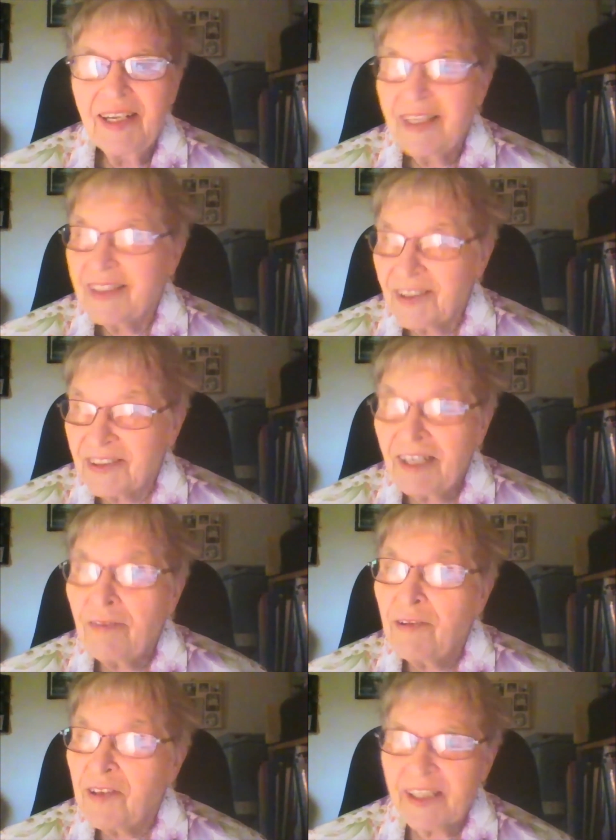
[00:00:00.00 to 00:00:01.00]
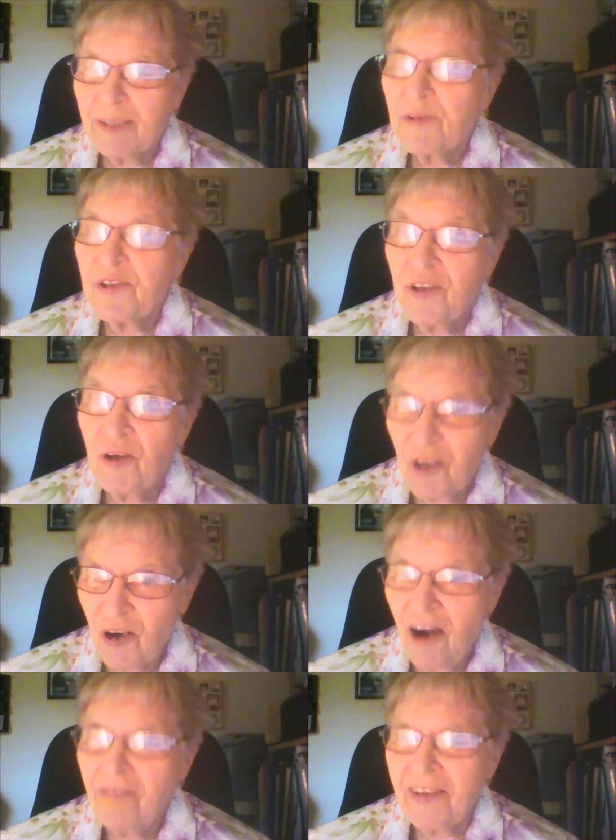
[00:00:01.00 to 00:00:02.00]
And there definitely was no
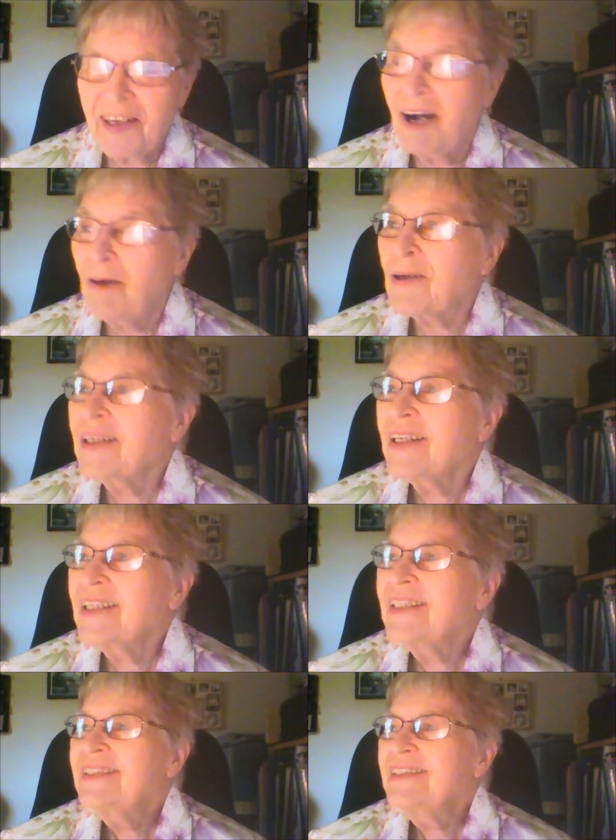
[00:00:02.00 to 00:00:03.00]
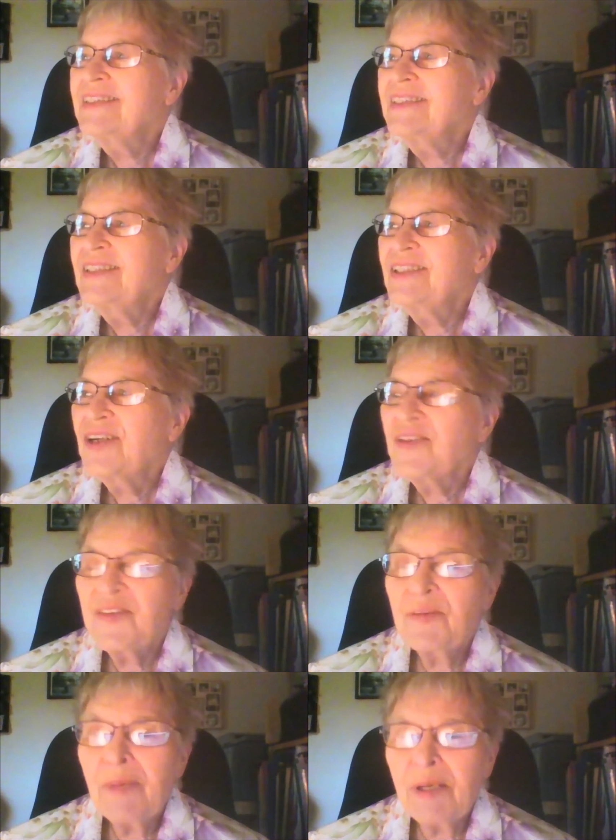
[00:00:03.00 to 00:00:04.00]
coffee hour.
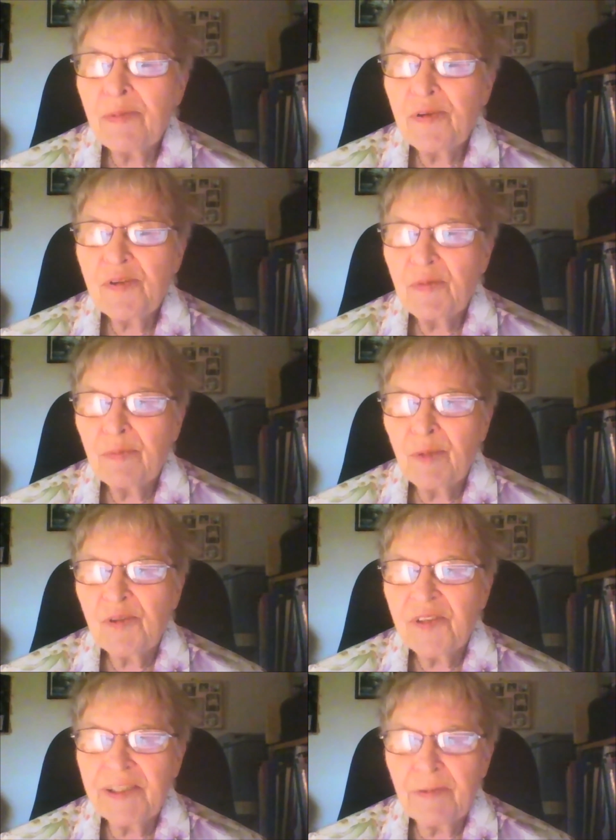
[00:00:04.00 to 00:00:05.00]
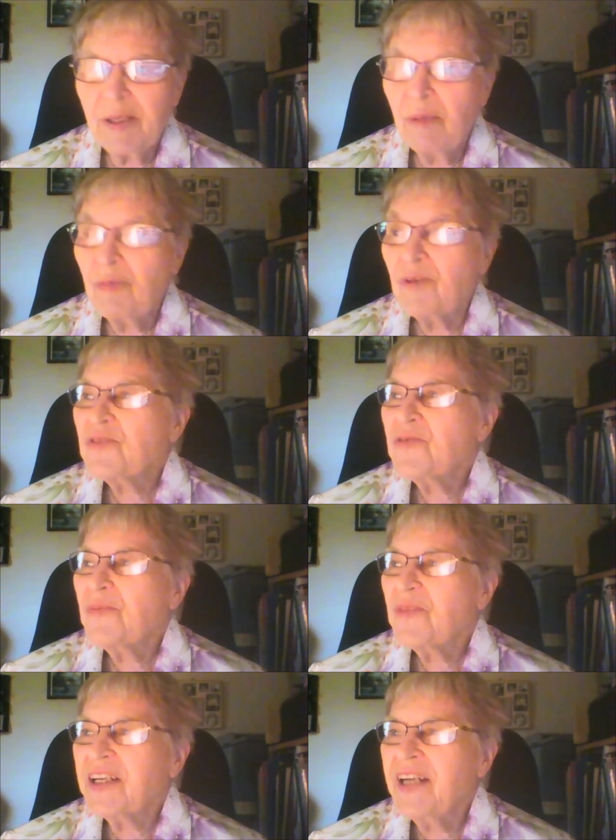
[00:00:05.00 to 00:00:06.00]
The members were mostly rebels
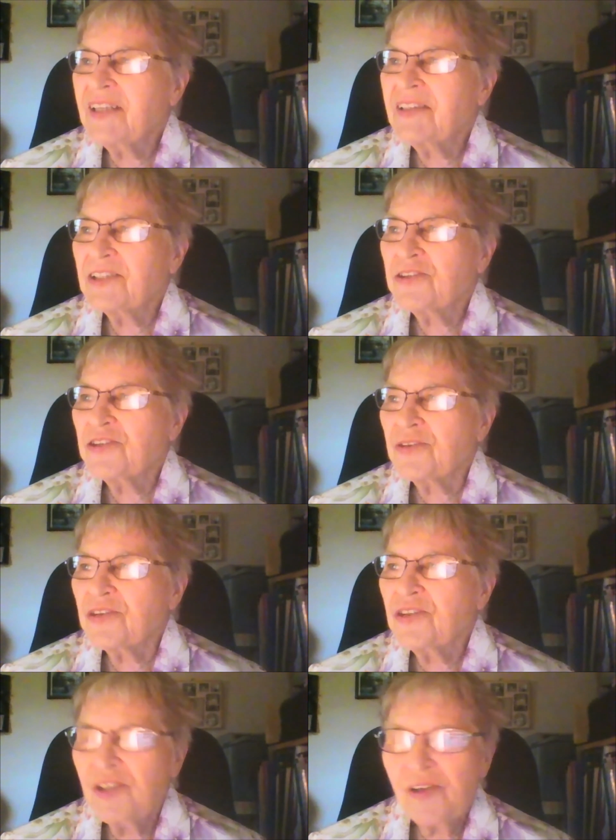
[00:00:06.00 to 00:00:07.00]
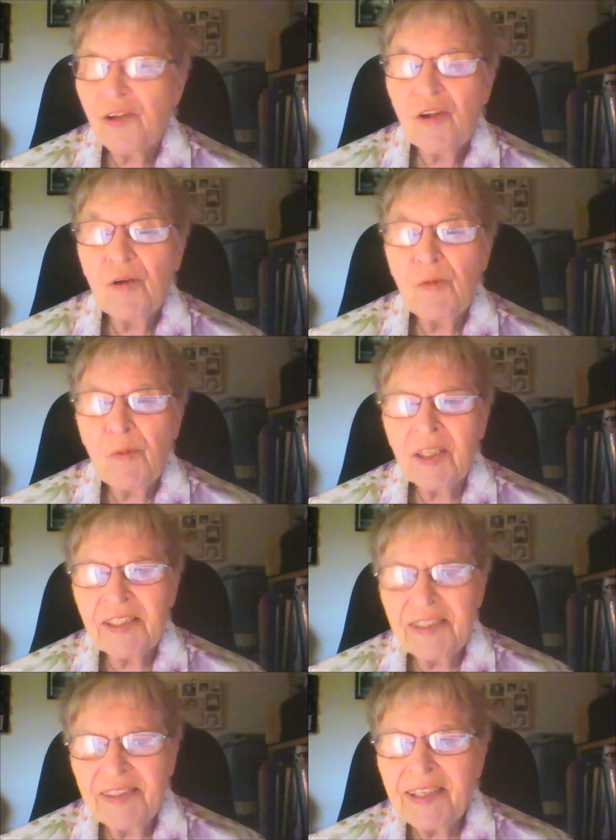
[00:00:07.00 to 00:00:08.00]
from the Catholic Church who
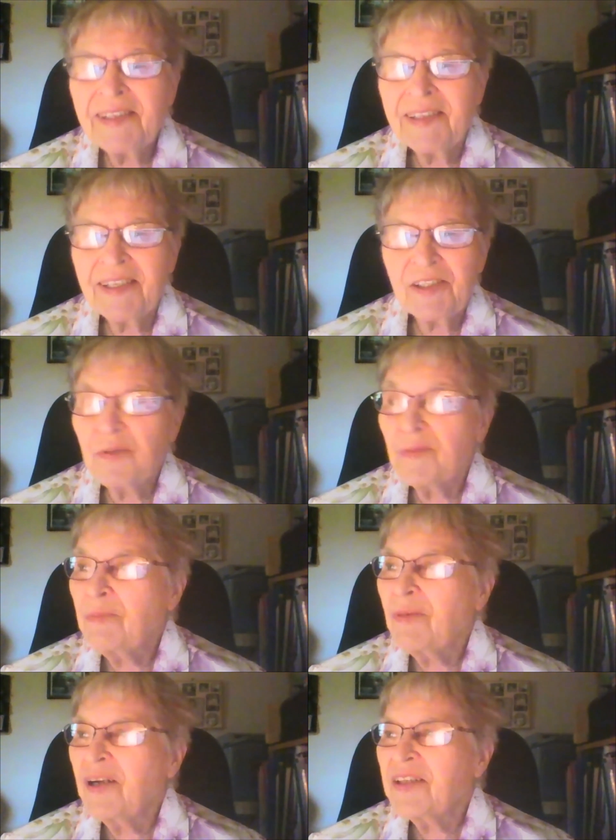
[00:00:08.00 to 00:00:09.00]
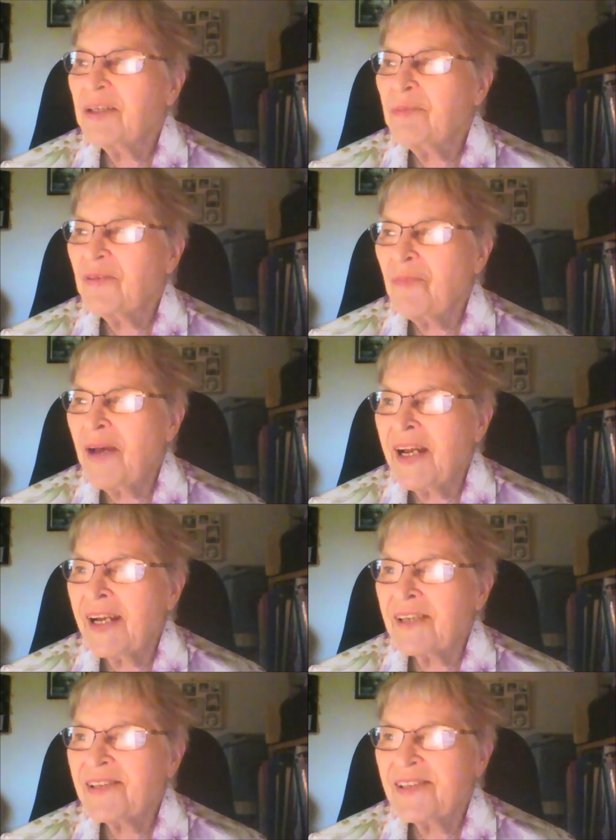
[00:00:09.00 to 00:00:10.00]
wanted nothing to remind them of
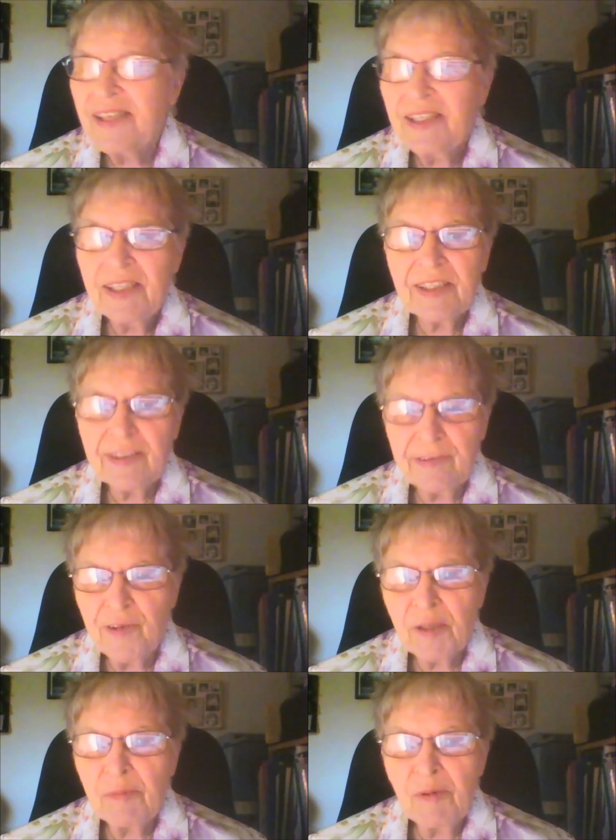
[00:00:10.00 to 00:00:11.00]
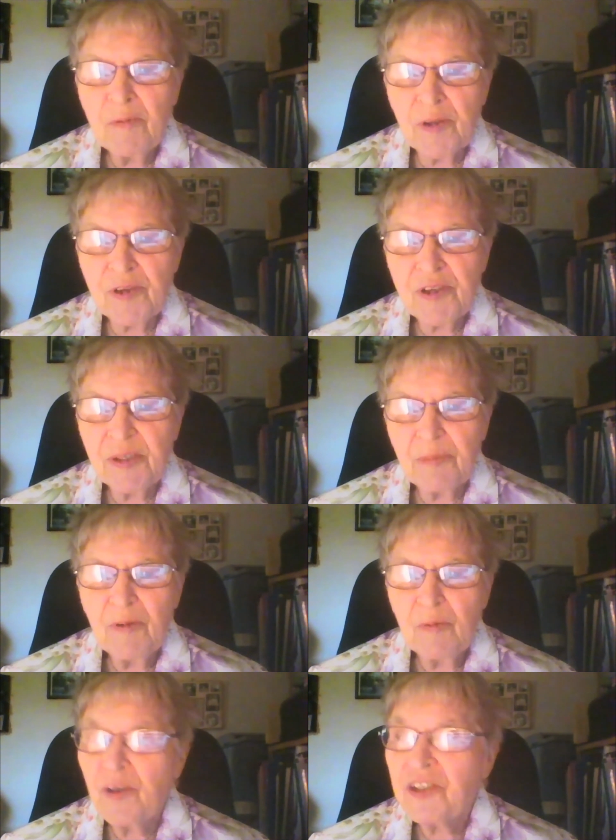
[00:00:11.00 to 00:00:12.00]
Mass, the form of worship
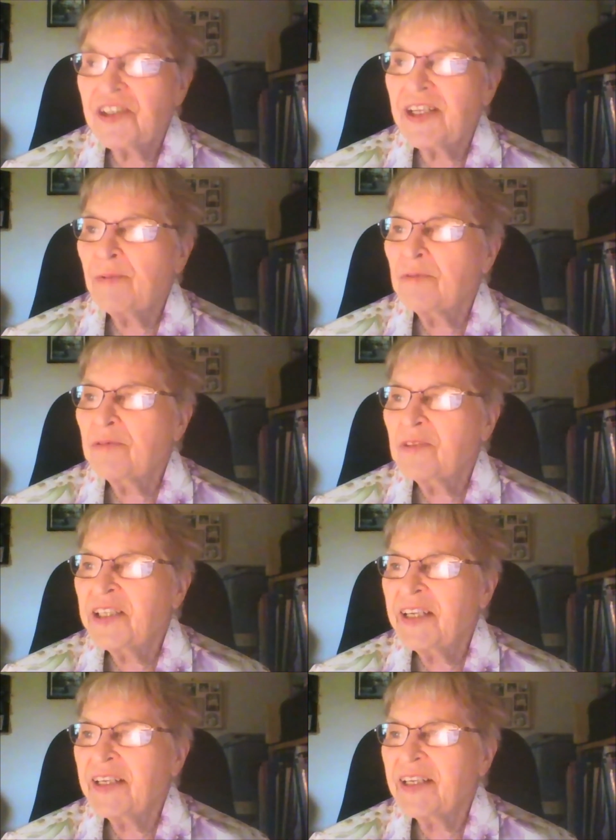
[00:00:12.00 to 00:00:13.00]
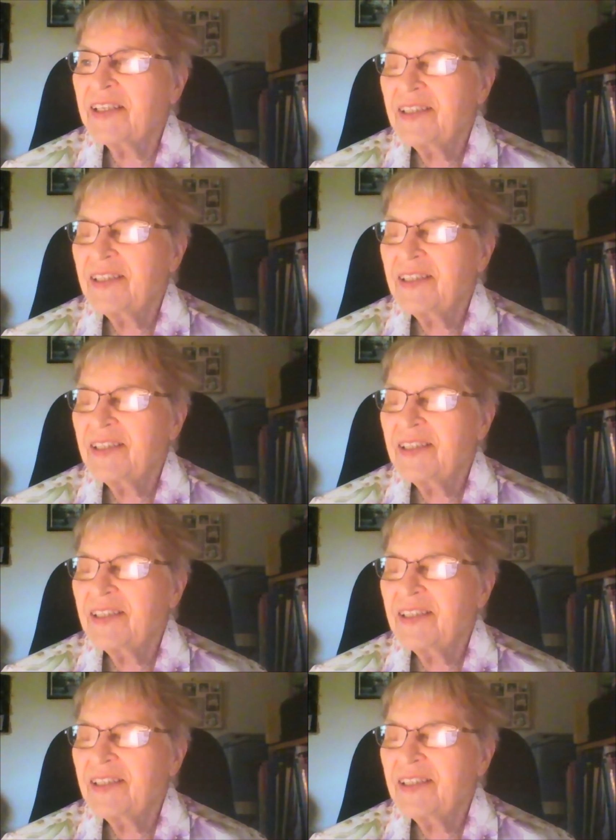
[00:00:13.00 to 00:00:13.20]
from which they were fleeing.